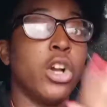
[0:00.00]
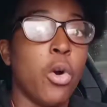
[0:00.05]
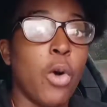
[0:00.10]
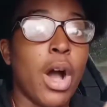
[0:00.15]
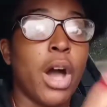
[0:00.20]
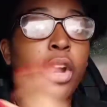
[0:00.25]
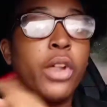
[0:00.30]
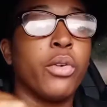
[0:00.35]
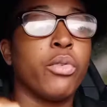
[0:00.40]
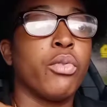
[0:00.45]
go
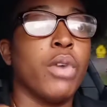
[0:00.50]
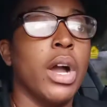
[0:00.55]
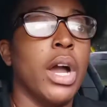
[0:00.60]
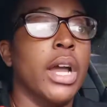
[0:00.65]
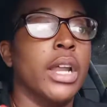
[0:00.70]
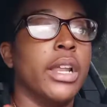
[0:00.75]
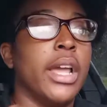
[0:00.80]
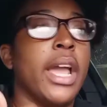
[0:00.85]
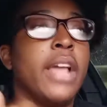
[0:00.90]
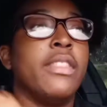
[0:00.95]
out and
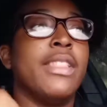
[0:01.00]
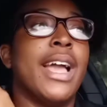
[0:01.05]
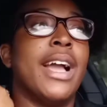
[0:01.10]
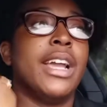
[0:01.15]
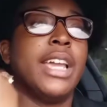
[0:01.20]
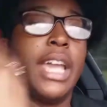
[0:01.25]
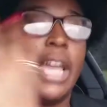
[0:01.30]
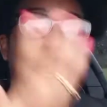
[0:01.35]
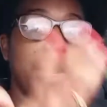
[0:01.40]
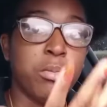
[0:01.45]
run and
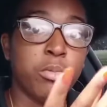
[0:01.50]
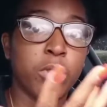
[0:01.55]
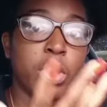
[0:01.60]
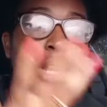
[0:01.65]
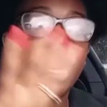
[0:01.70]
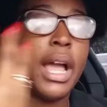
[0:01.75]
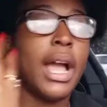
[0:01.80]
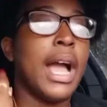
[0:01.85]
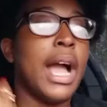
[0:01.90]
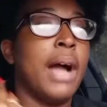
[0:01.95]
that can
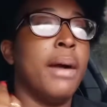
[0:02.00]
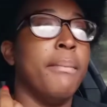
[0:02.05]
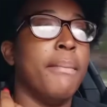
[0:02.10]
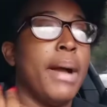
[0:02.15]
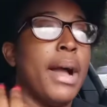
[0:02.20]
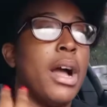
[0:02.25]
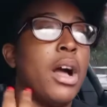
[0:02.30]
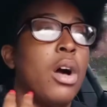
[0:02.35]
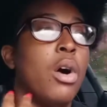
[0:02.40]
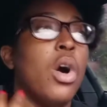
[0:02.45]
run a
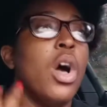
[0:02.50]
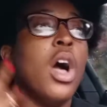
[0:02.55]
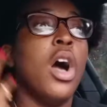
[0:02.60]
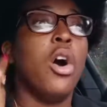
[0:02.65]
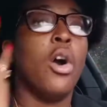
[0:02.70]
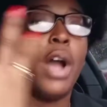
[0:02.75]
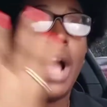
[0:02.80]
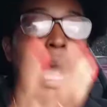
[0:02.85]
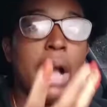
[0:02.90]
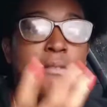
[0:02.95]

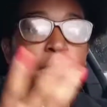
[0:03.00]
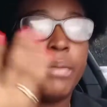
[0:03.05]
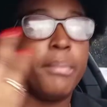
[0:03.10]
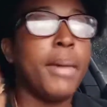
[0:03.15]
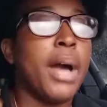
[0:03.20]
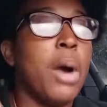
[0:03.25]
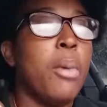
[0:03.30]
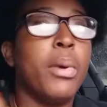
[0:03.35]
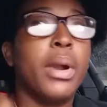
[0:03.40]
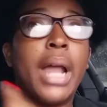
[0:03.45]
mile or half a
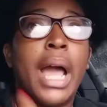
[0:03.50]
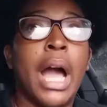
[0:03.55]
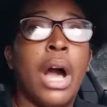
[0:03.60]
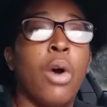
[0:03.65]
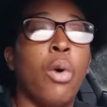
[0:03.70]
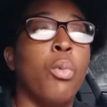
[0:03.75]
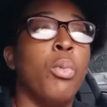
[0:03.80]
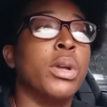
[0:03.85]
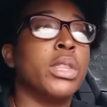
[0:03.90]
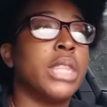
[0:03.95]
mile
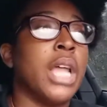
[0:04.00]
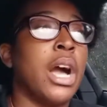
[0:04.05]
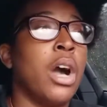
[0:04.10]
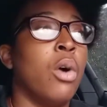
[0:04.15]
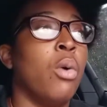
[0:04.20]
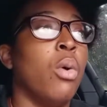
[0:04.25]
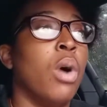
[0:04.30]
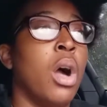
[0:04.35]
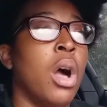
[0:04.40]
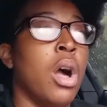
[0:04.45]
without
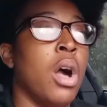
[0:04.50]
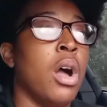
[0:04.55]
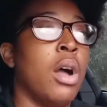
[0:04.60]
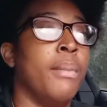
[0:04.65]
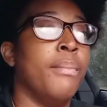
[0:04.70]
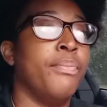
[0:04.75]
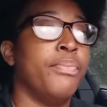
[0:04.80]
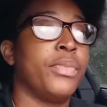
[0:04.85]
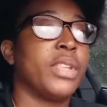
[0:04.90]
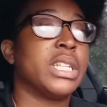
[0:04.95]
without
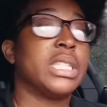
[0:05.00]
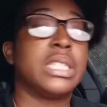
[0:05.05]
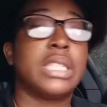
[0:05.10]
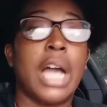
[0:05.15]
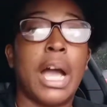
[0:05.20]
um,